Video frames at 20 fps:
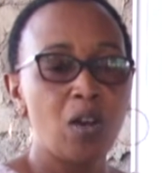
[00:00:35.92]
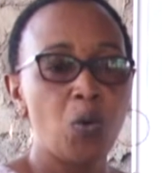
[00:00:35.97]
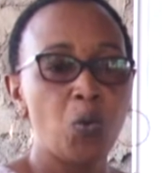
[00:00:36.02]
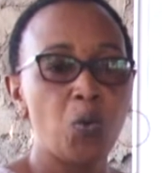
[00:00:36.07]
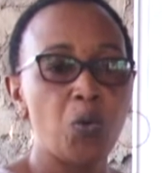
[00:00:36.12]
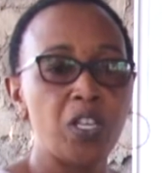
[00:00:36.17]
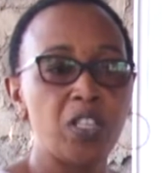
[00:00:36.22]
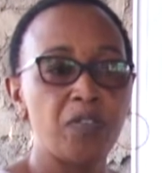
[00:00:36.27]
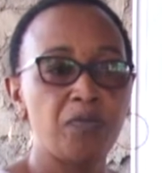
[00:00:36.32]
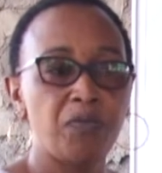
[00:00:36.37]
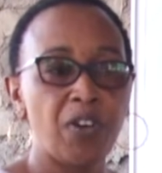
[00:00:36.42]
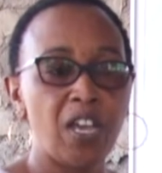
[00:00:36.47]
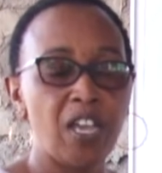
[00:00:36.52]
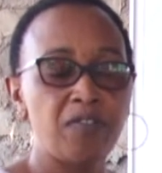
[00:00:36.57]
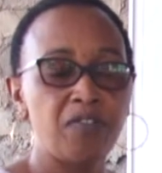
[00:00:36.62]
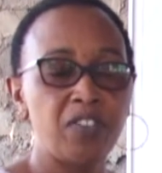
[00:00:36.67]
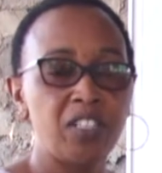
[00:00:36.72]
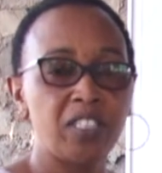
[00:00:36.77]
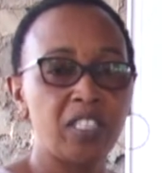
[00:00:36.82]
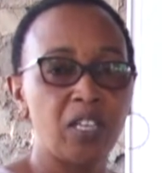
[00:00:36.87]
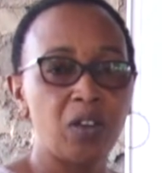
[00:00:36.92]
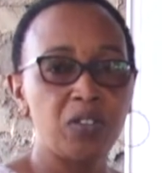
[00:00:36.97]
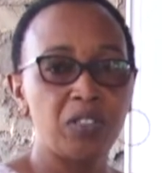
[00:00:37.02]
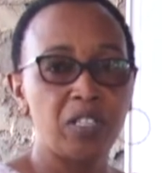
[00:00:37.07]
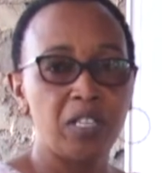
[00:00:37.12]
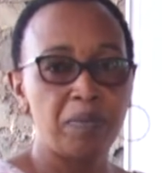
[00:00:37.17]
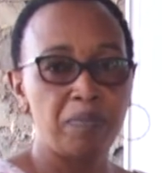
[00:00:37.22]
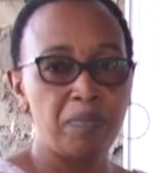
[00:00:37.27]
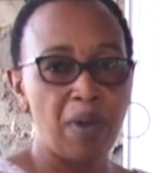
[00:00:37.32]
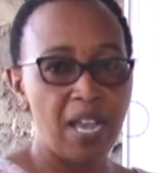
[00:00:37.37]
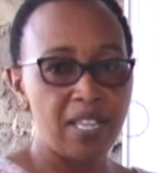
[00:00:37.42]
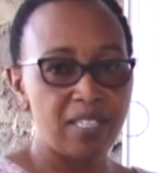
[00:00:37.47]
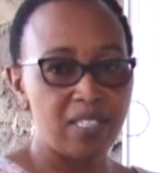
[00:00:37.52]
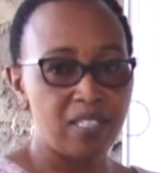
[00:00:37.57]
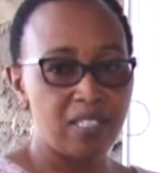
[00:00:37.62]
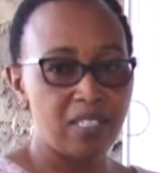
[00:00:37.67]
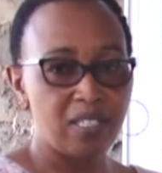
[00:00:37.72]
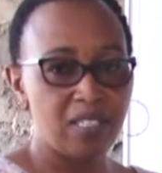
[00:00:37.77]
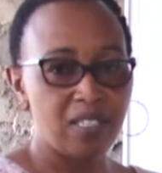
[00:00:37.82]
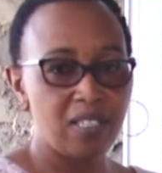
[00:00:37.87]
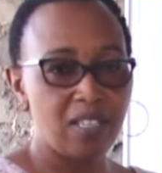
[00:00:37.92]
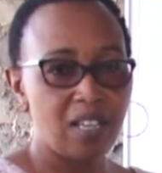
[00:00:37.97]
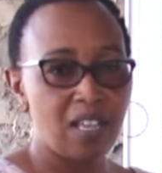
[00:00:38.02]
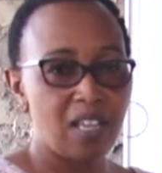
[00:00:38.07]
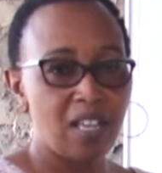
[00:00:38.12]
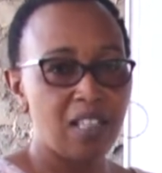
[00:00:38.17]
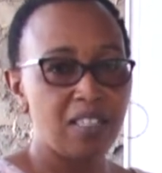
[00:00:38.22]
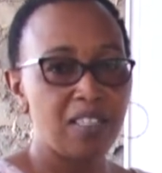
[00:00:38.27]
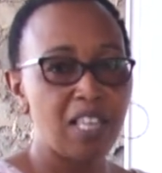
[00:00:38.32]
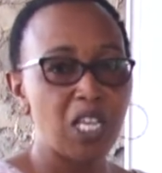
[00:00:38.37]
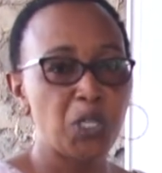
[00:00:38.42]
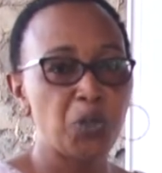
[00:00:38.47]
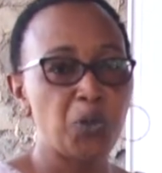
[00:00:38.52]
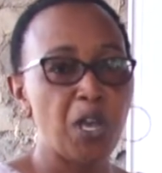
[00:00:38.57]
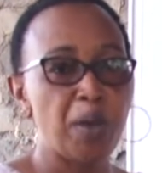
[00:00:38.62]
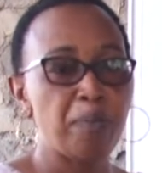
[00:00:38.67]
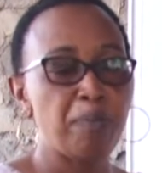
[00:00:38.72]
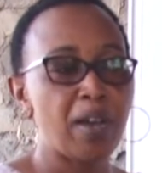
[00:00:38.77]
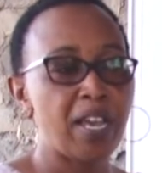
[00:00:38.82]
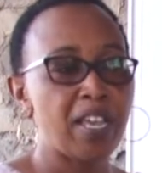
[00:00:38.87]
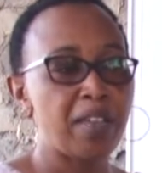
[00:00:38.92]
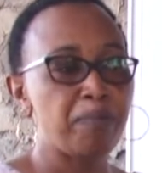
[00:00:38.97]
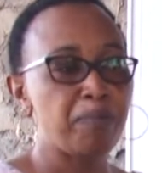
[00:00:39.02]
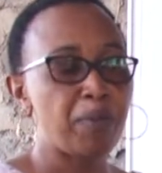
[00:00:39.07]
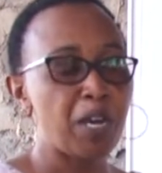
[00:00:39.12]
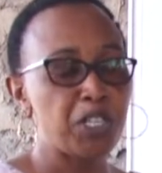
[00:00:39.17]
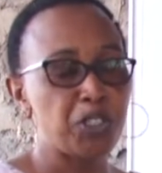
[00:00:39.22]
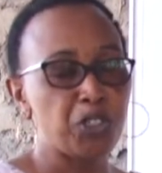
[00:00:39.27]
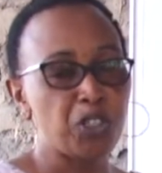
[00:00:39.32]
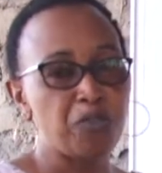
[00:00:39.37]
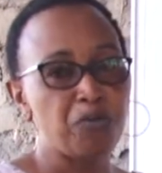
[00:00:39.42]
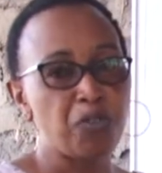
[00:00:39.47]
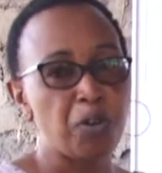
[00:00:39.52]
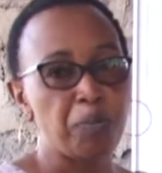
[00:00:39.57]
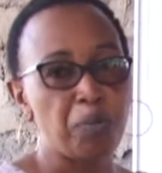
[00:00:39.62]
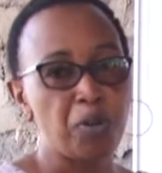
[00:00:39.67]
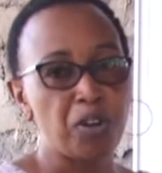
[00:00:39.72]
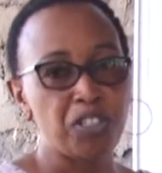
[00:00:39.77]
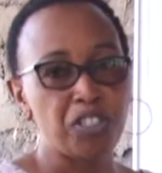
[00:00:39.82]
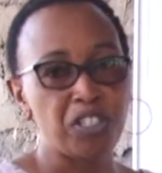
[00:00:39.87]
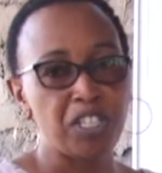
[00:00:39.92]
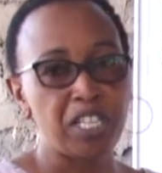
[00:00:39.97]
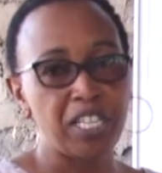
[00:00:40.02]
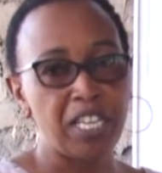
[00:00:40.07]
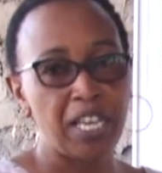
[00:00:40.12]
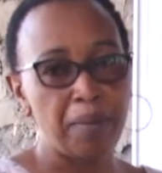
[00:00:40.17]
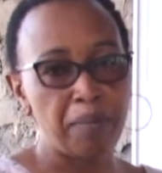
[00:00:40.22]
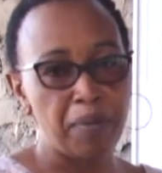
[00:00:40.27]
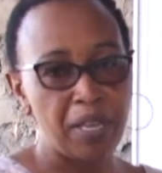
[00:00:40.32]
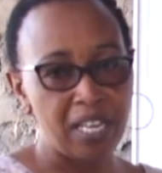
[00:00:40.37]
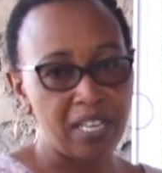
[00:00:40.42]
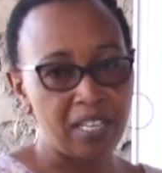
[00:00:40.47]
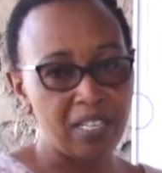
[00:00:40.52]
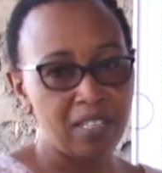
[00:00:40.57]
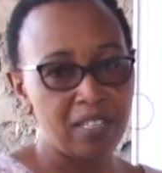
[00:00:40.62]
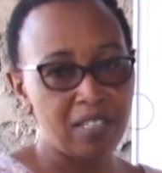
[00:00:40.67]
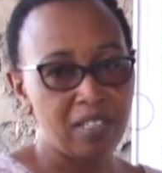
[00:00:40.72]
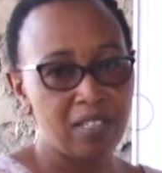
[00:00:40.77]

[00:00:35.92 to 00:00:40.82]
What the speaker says: with 50,000 birds. That's where my passion for poultry came in.